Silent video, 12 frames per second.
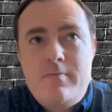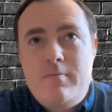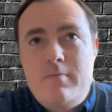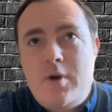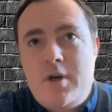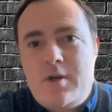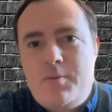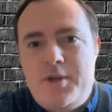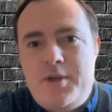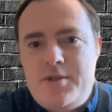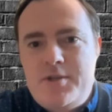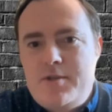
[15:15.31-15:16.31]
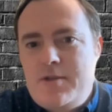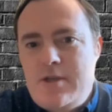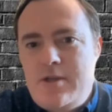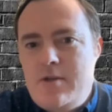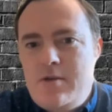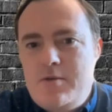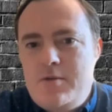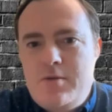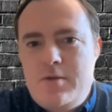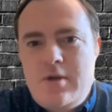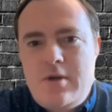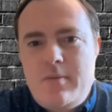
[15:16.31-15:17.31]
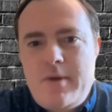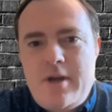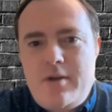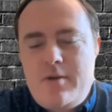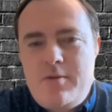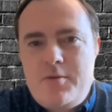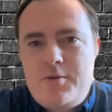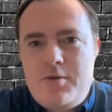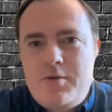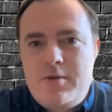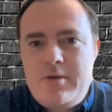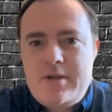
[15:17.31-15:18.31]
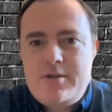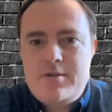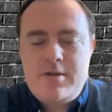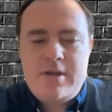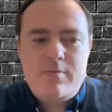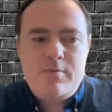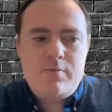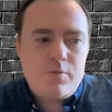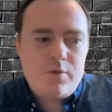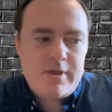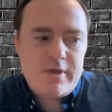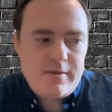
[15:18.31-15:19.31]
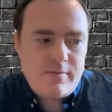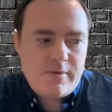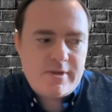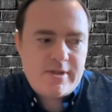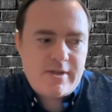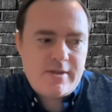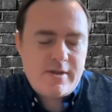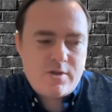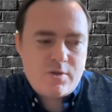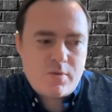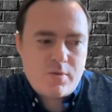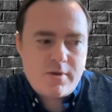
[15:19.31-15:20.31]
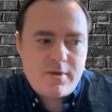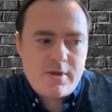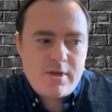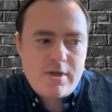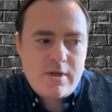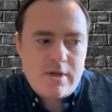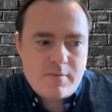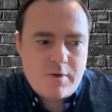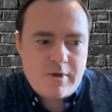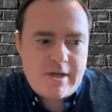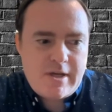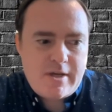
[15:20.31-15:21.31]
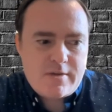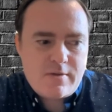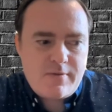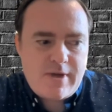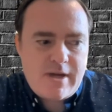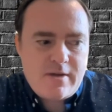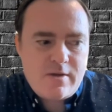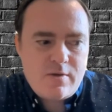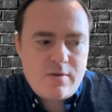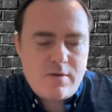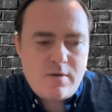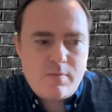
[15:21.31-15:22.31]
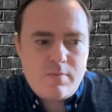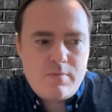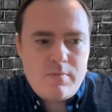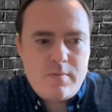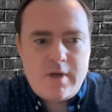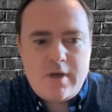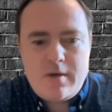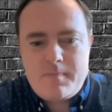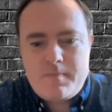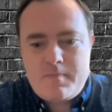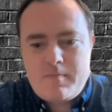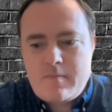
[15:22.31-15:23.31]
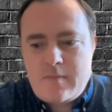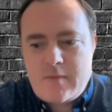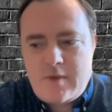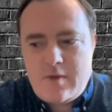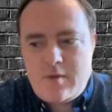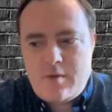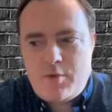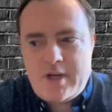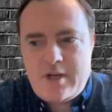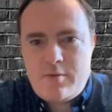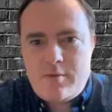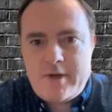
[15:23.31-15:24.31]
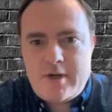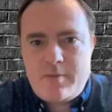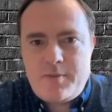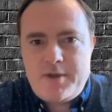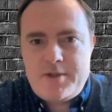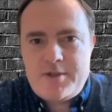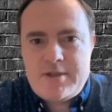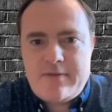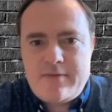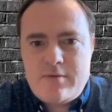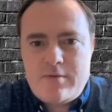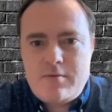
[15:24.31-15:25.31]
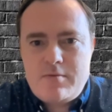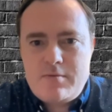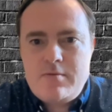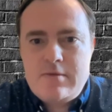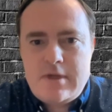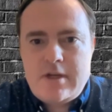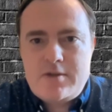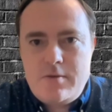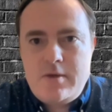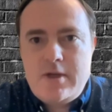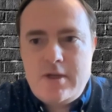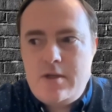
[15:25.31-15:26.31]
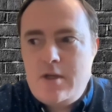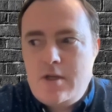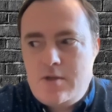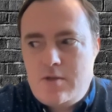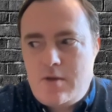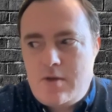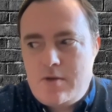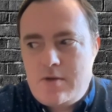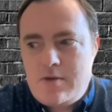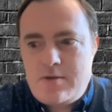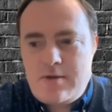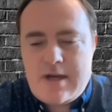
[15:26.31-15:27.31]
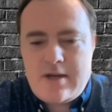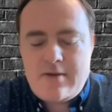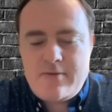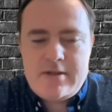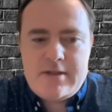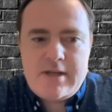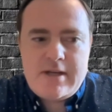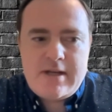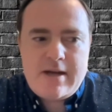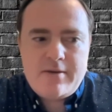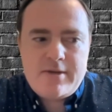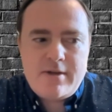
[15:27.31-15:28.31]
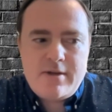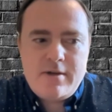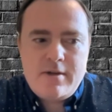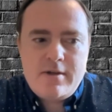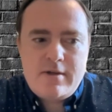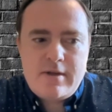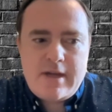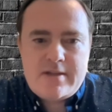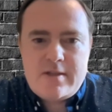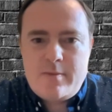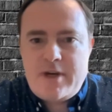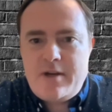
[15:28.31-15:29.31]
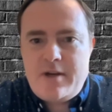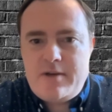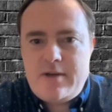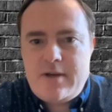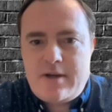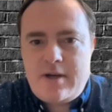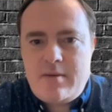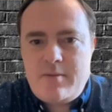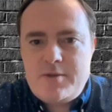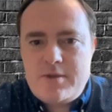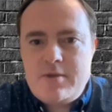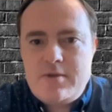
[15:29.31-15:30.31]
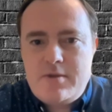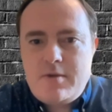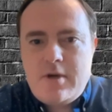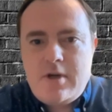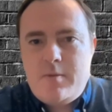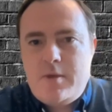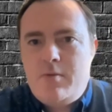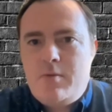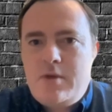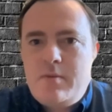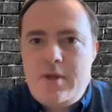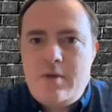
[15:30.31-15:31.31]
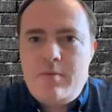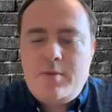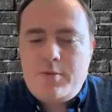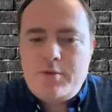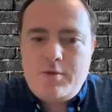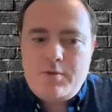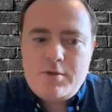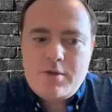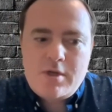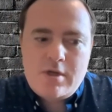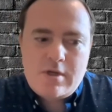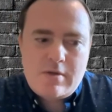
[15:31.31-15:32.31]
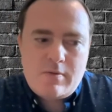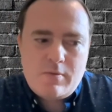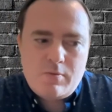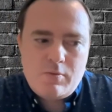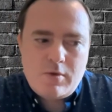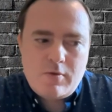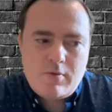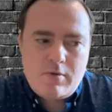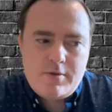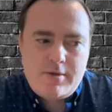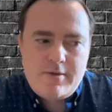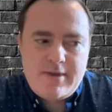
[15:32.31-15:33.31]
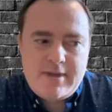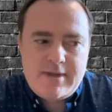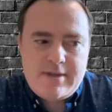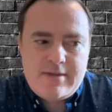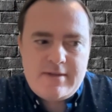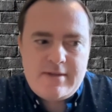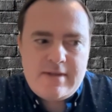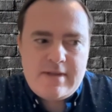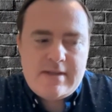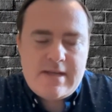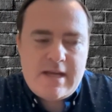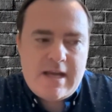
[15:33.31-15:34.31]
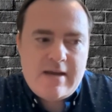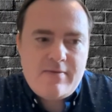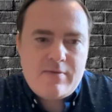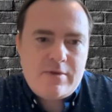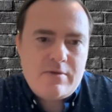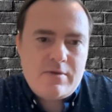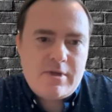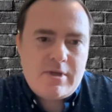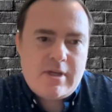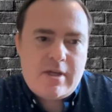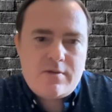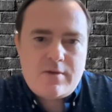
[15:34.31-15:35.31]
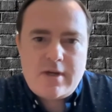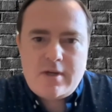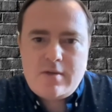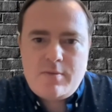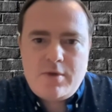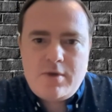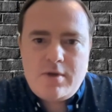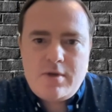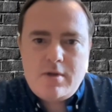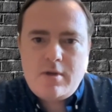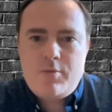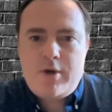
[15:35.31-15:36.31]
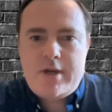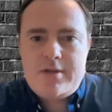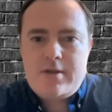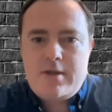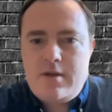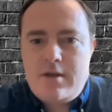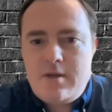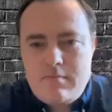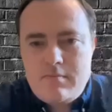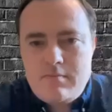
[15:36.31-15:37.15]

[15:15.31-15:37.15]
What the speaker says: marketplaces that you go to. It automatically will show you next to your name what they think it's worth. GoDaddy has GoValue, the brandable marketplaces have their own next to it. And so there's a lot of data out there. Estabot.com is a, automated one that many people use. What role do you think that they have when you're looking at trying to put a price on a name?